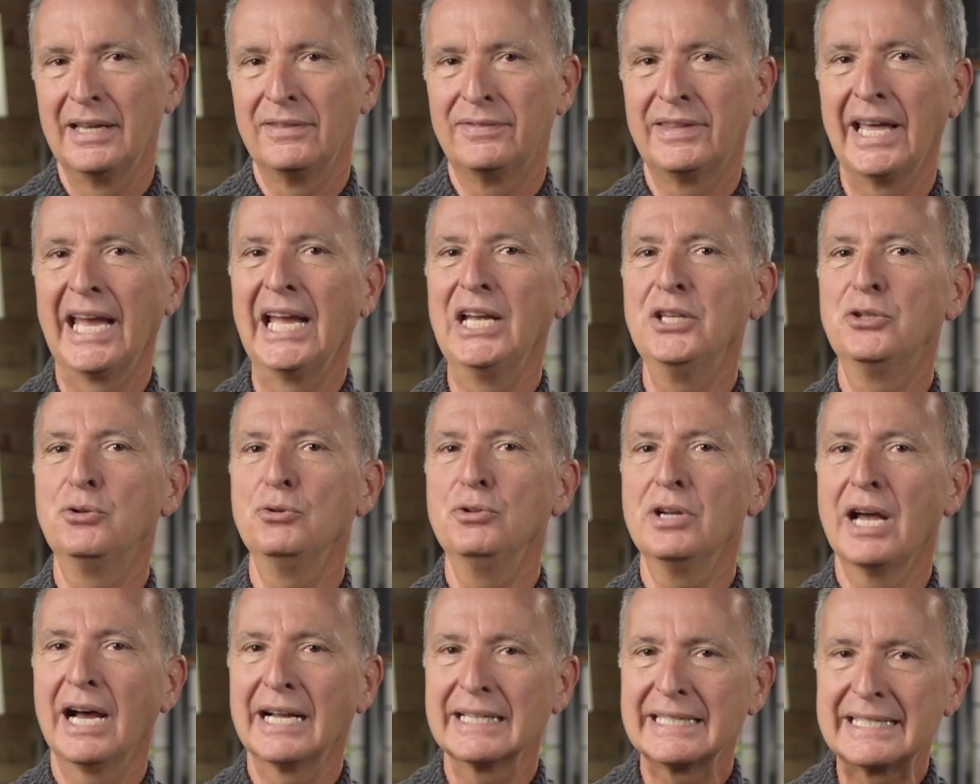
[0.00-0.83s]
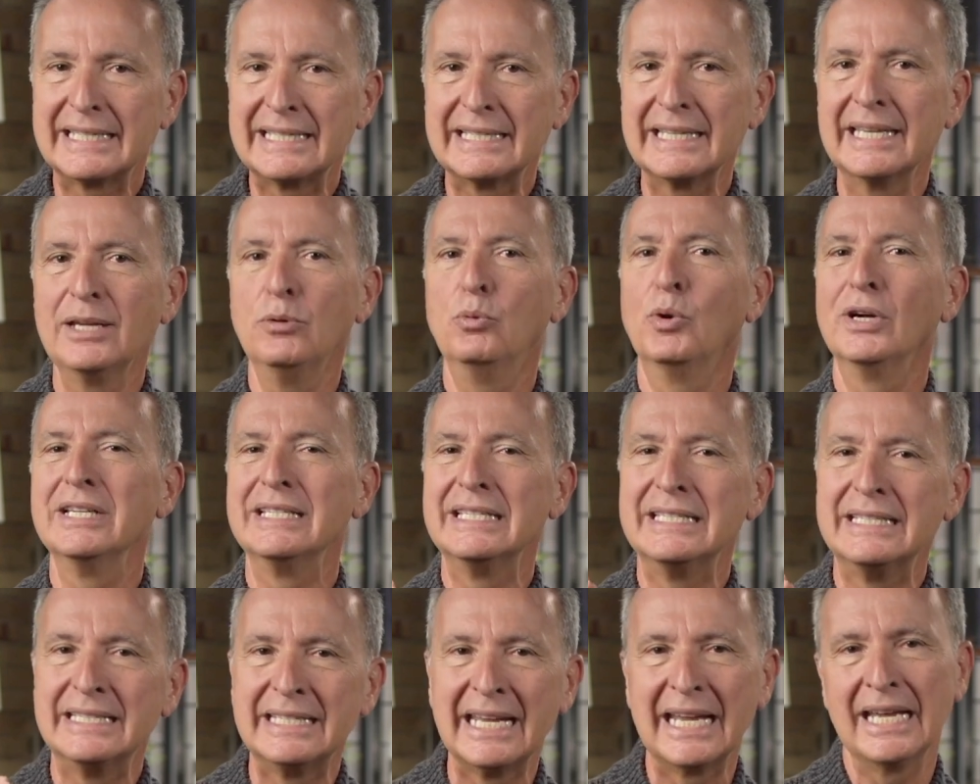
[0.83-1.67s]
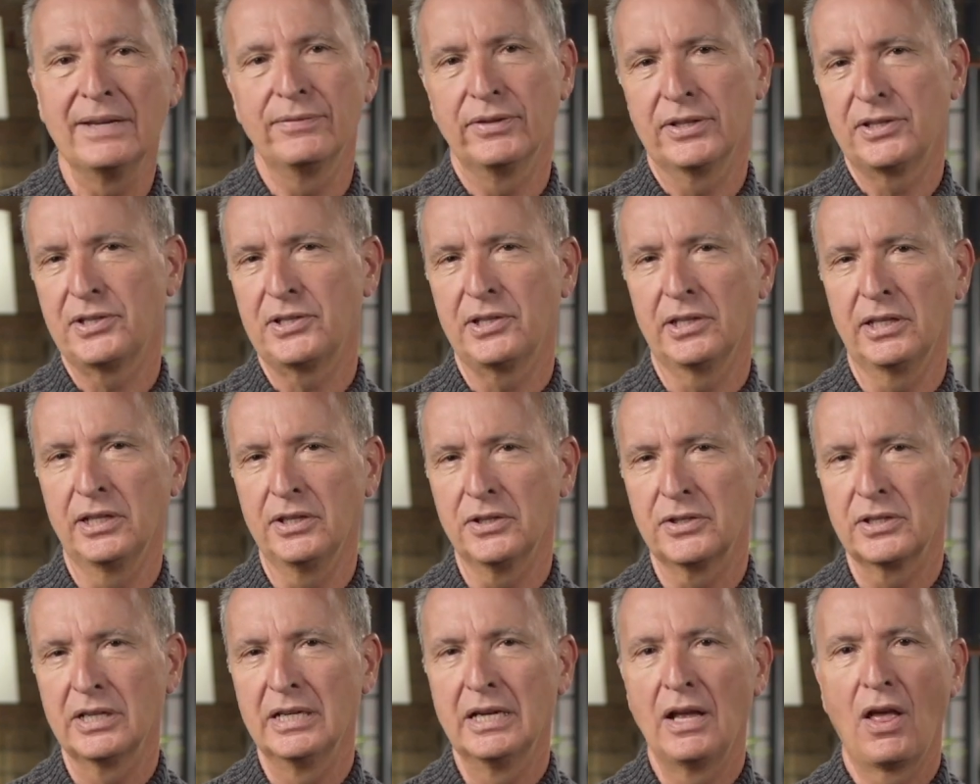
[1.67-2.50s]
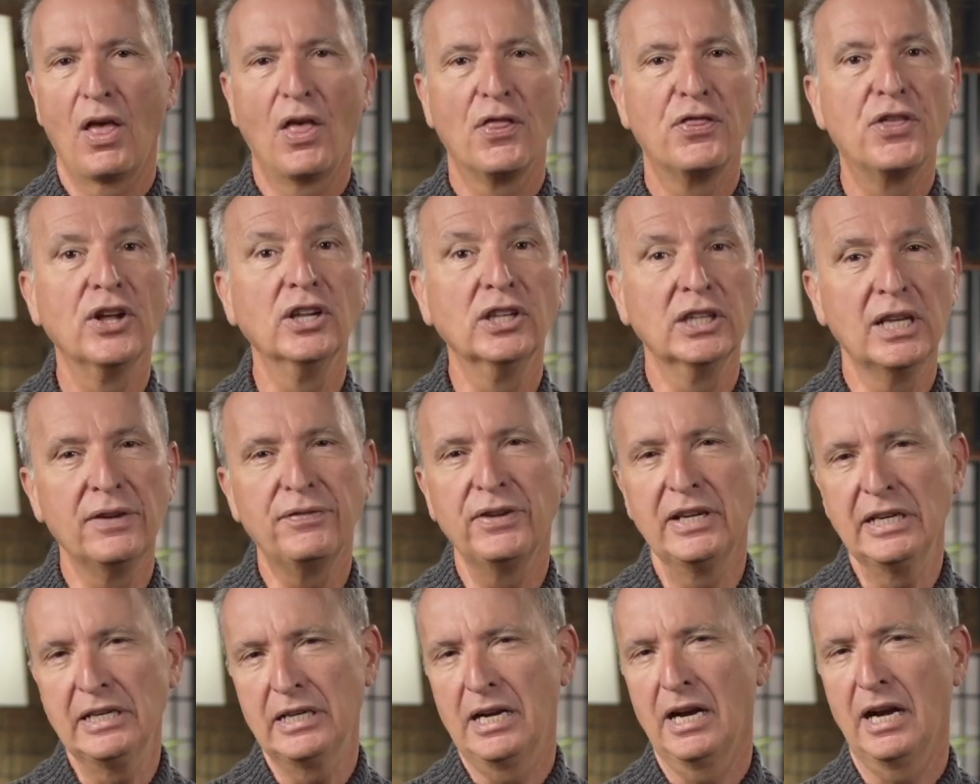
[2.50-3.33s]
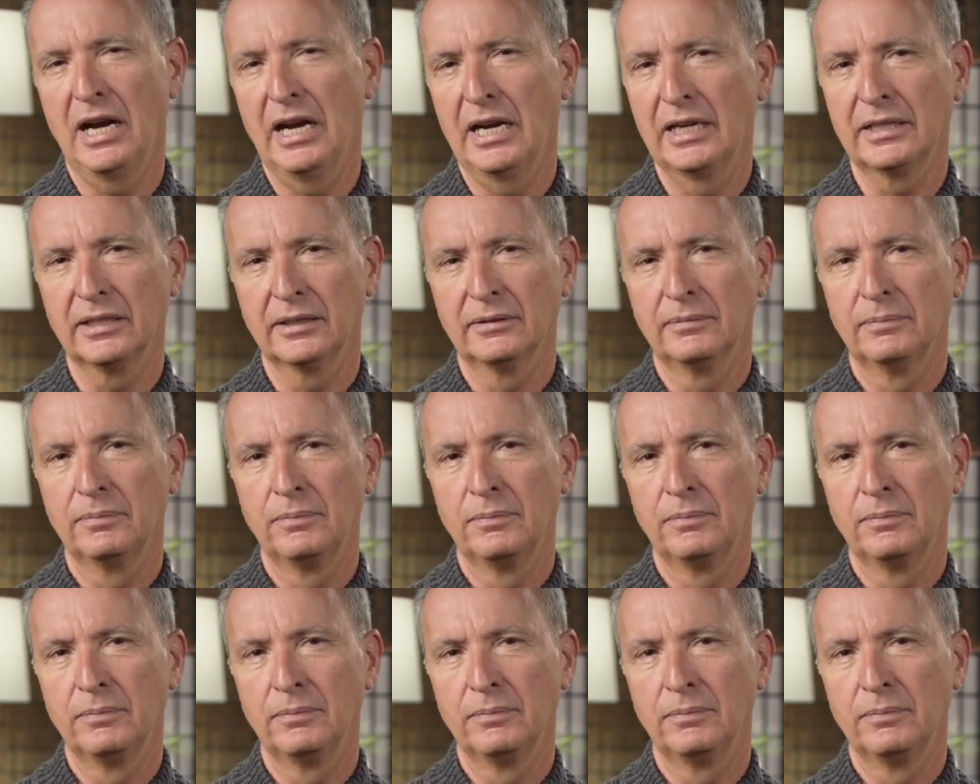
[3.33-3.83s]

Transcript: They do not see what David sees, the living God.